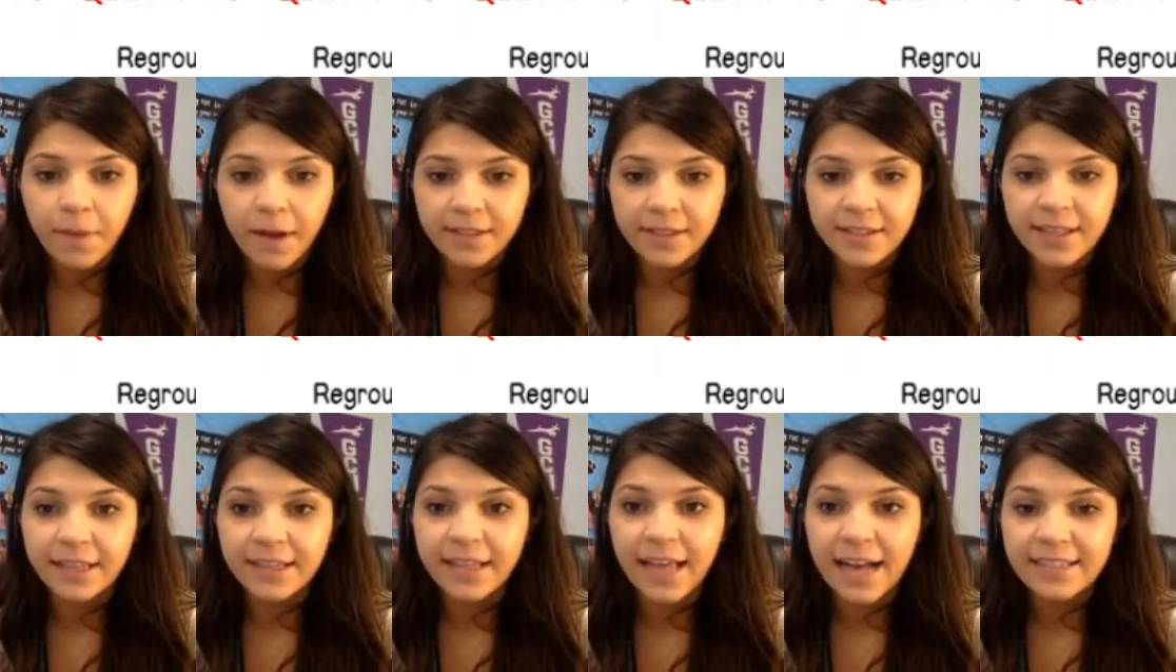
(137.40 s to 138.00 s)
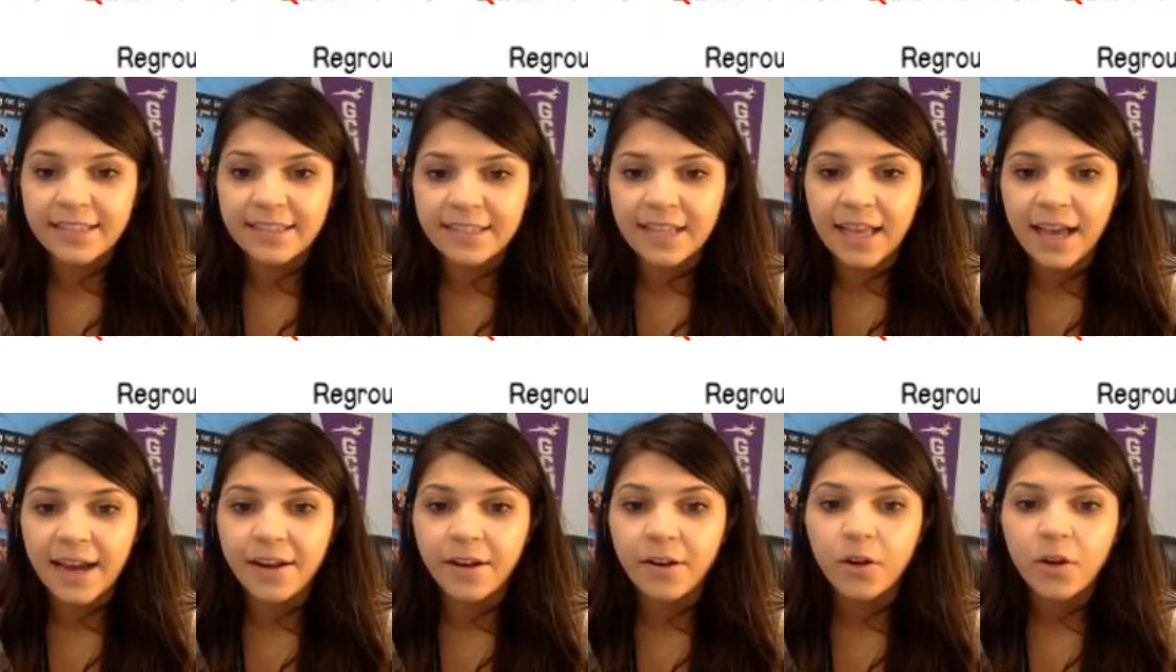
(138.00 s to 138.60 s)
back to that last
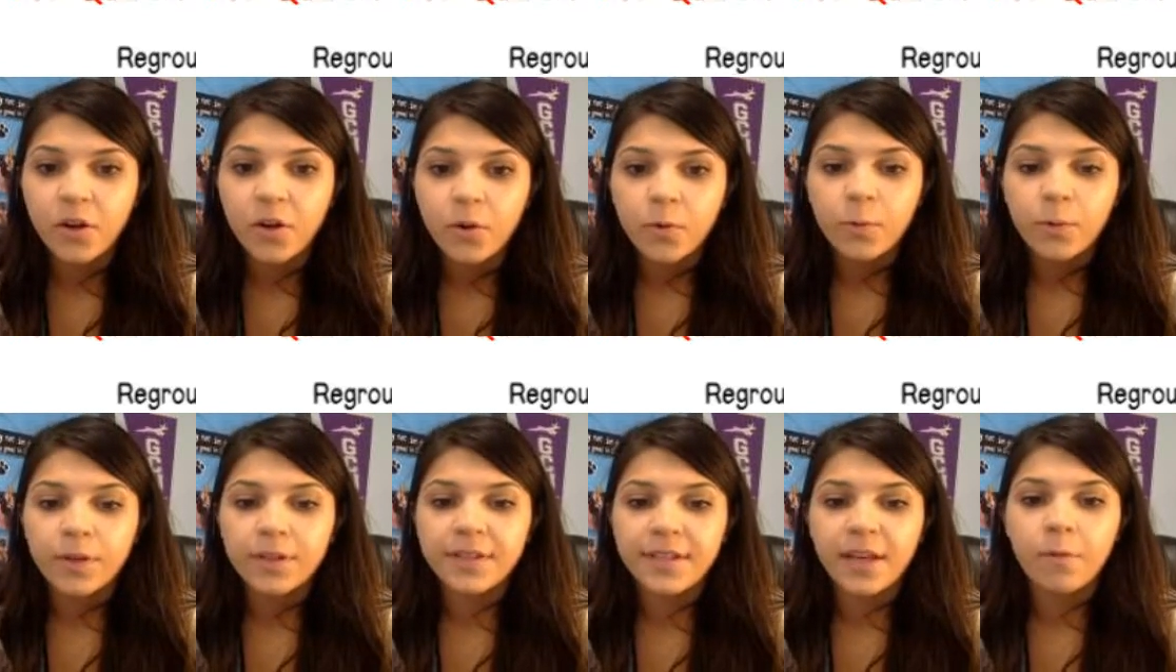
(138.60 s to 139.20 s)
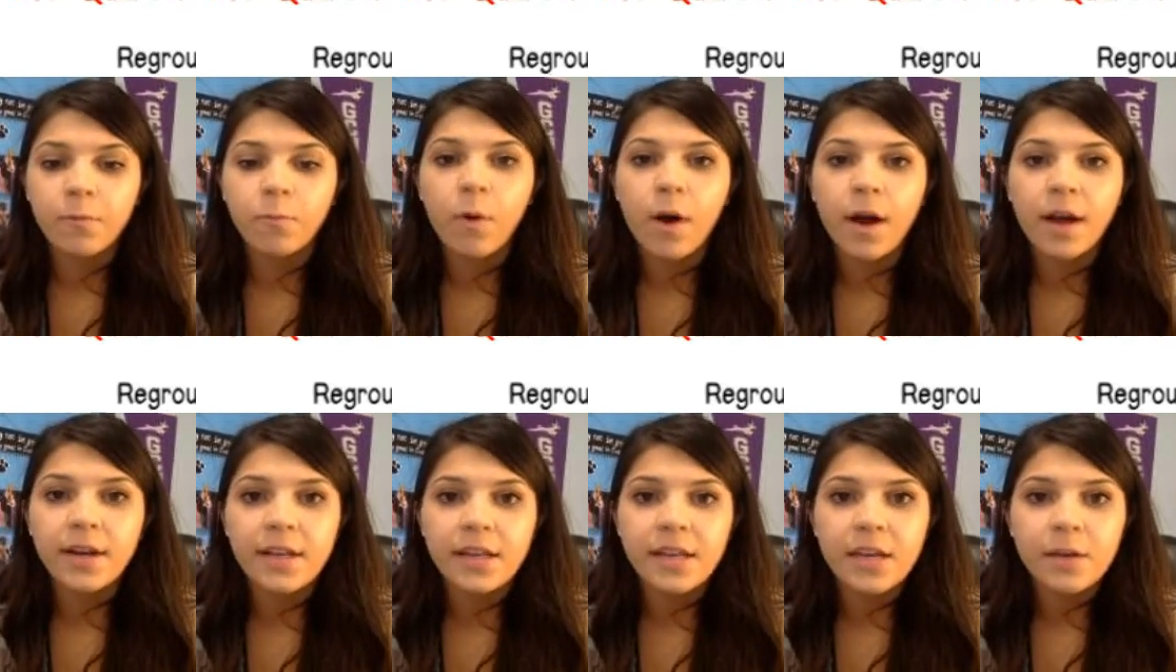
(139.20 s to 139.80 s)
slide, where it said
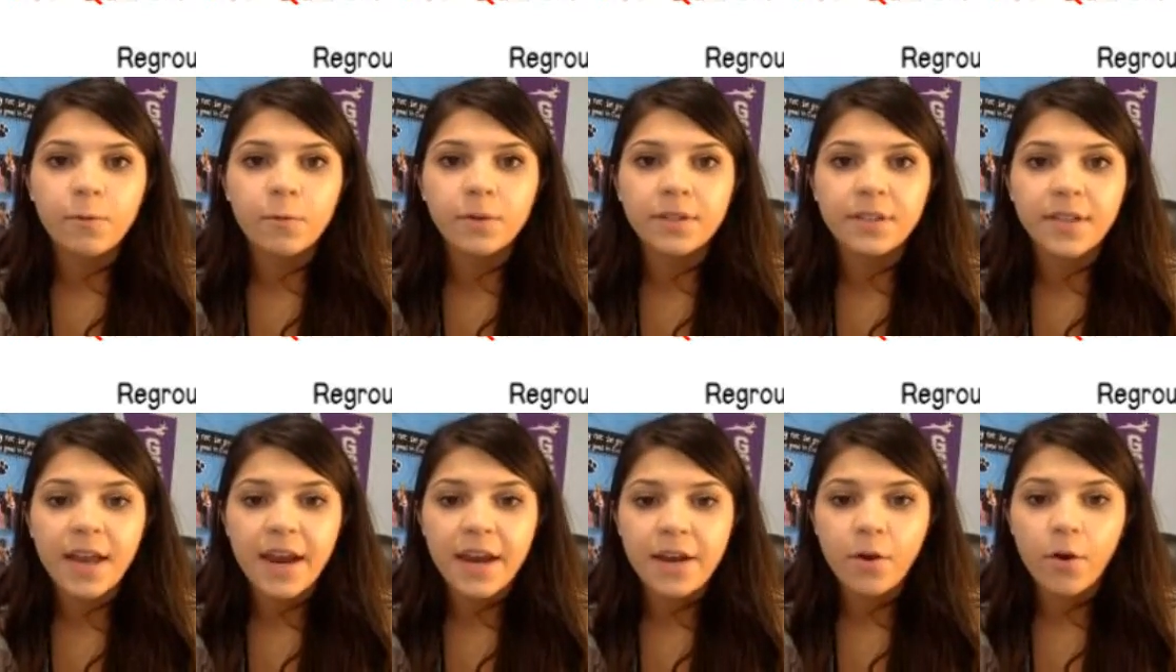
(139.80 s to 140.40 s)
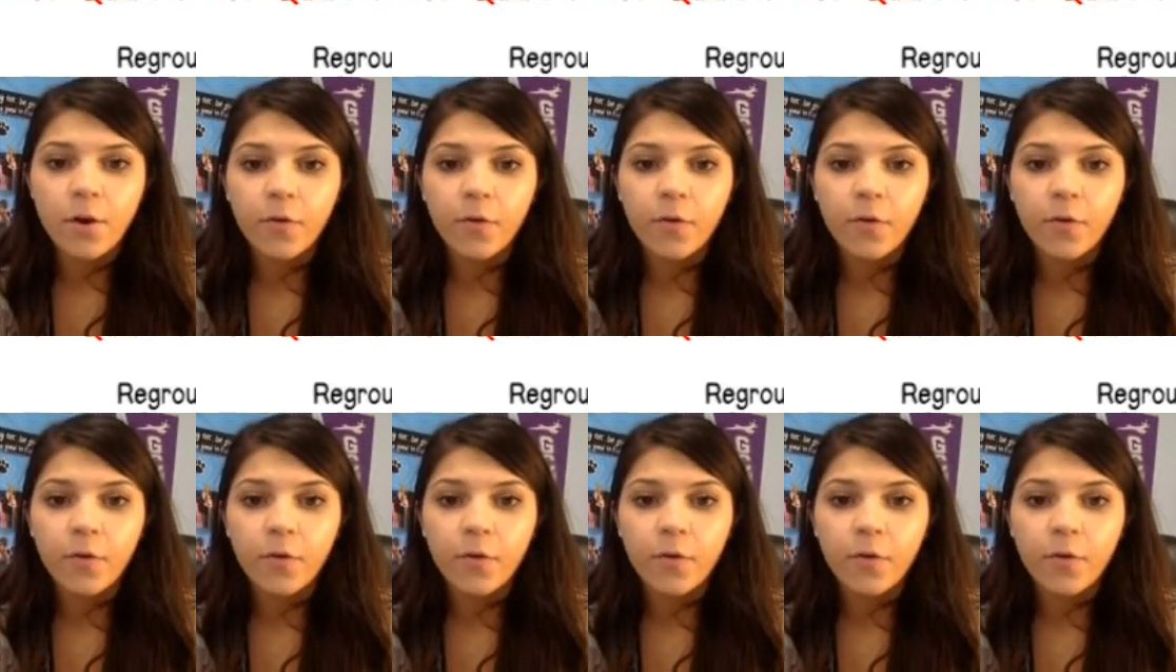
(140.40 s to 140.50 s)
1 equals 8